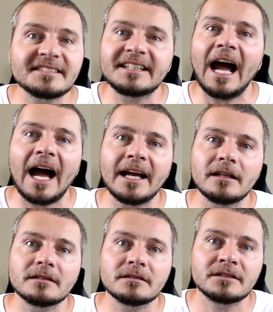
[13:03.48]
this
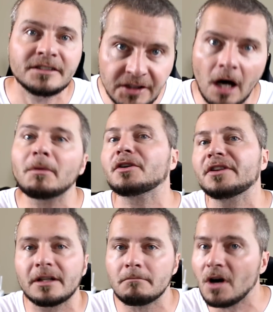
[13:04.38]
guy dumber
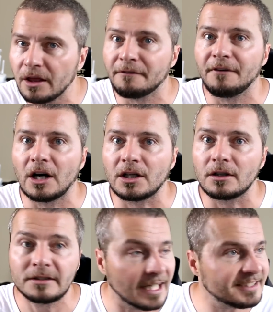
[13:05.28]
than a
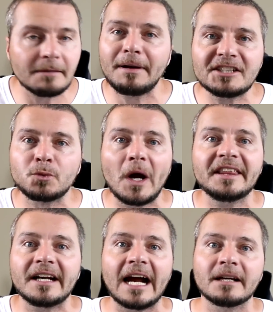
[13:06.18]
motherfucker. That's the best
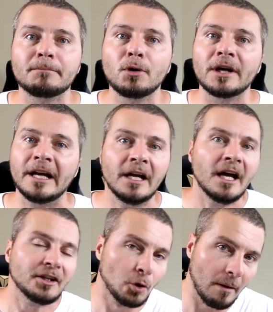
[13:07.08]
way that I can put it.
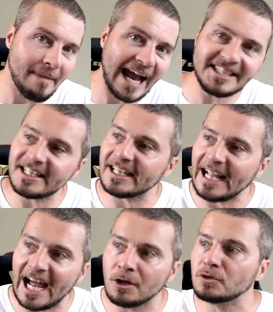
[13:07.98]
To imagine a
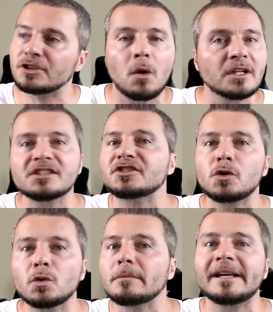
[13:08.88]
guy who's going to
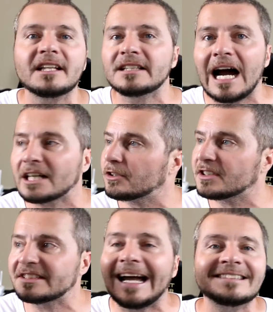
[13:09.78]
school to be a doctor,
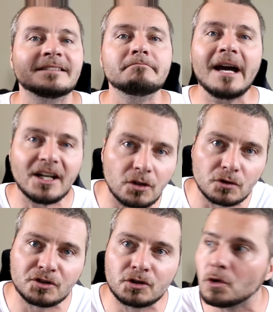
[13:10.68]
this guy's in
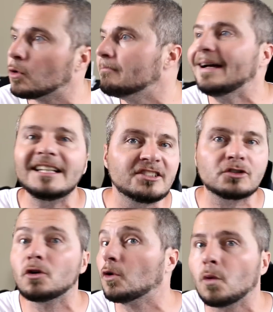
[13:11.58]
medical school, med
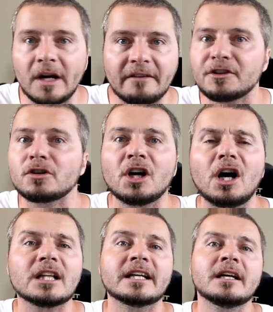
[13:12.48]
school, whatever you
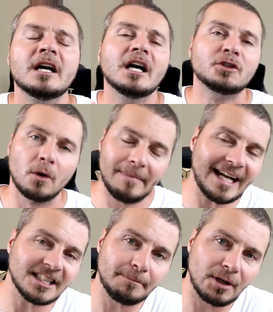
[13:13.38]
call it. To
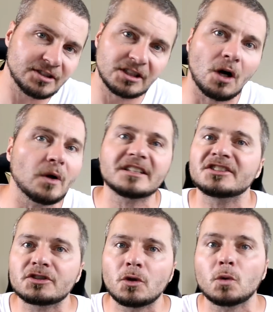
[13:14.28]
imagine a person going to
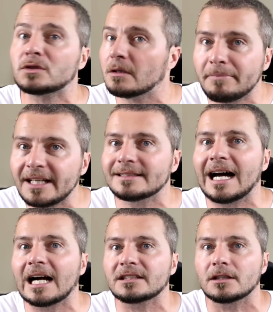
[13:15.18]
school to be a
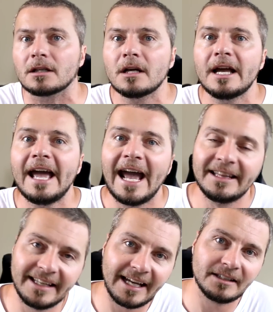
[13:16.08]
doctor
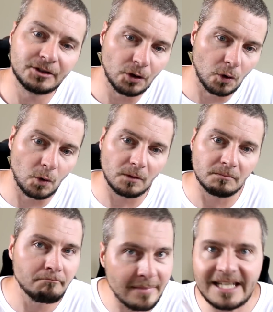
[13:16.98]
and then to
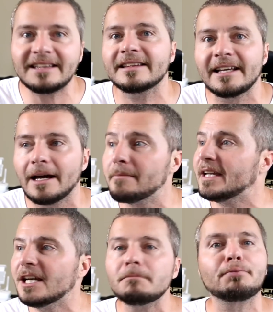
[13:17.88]
meet them
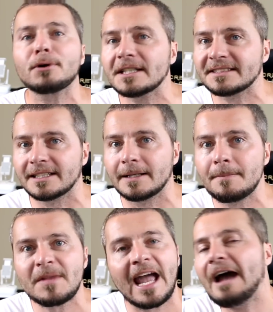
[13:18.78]
in
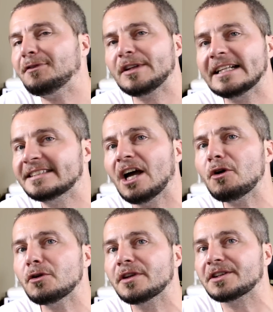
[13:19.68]
prison after they
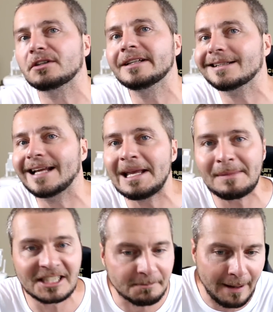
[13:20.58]
tell you that their
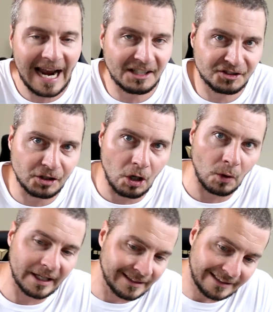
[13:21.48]
nickname is Bath
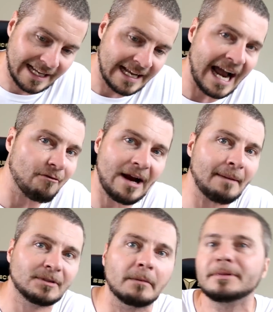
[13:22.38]
Salt and that they got
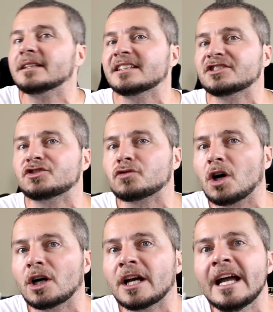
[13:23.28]
wrapped up in this
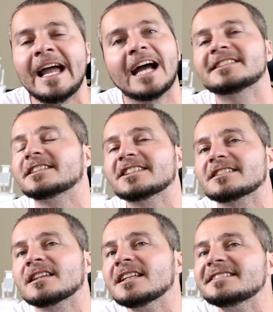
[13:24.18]
drug, and to
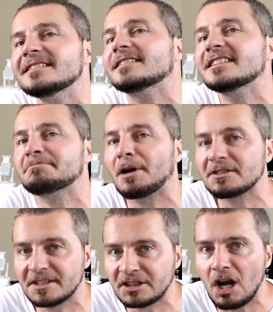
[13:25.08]
just listen to this
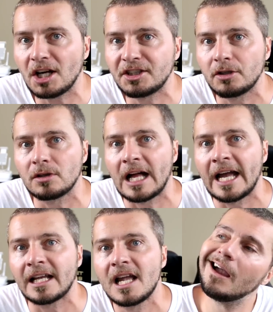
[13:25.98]
person talk to you
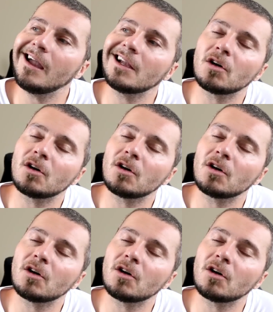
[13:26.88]
like, "Hey